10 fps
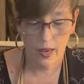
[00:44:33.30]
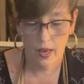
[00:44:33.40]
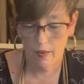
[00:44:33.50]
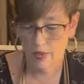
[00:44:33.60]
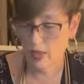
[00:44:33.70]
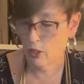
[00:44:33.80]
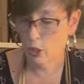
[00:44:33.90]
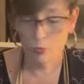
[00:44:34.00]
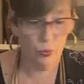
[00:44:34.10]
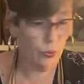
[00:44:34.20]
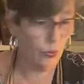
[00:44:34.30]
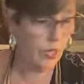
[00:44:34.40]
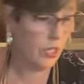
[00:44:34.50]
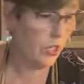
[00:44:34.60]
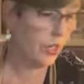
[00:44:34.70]
Okay, that looks
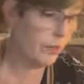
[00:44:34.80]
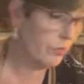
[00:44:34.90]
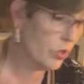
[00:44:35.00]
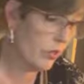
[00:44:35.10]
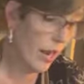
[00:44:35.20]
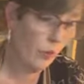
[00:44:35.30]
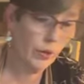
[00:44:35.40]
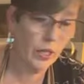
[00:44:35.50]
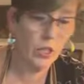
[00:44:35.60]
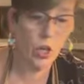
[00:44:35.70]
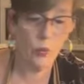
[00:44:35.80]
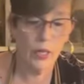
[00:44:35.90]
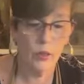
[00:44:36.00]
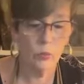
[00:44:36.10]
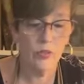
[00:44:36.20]
pretty good. So now we're going to go
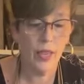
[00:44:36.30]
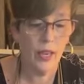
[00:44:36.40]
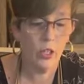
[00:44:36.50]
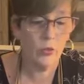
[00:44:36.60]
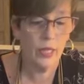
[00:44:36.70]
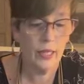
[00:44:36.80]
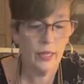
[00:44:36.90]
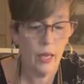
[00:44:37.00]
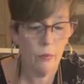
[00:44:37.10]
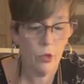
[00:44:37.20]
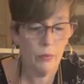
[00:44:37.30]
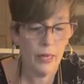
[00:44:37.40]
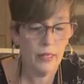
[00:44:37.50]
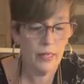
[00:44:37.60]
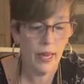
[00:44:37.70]
in with that green, that
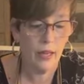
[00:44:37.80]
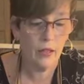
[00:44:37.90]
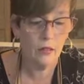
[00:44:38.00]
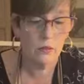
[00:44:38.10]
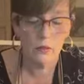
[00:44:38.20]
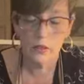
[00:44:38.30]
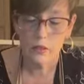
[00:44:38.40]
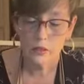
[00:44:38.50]
mermaid tail.